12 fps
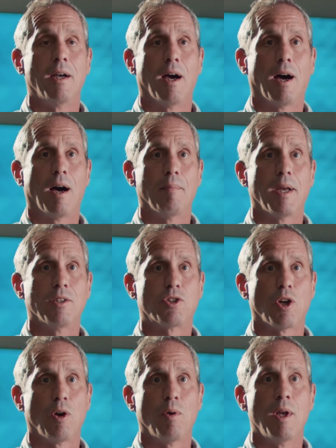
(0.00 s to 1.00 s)
And
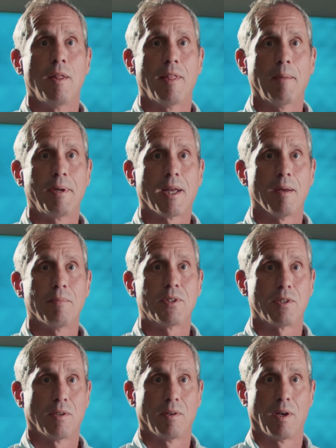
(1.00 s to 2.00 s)
so that
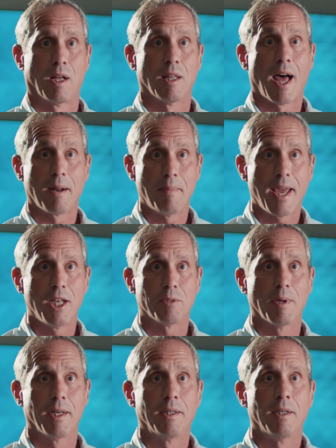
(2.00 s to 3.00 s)
becomes a lot of
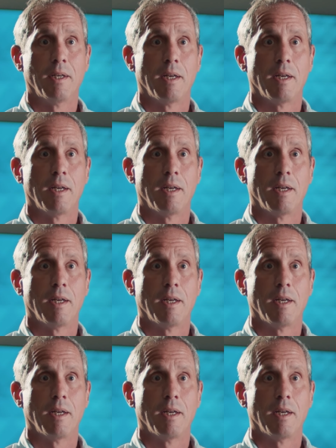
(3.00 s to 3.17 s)
management.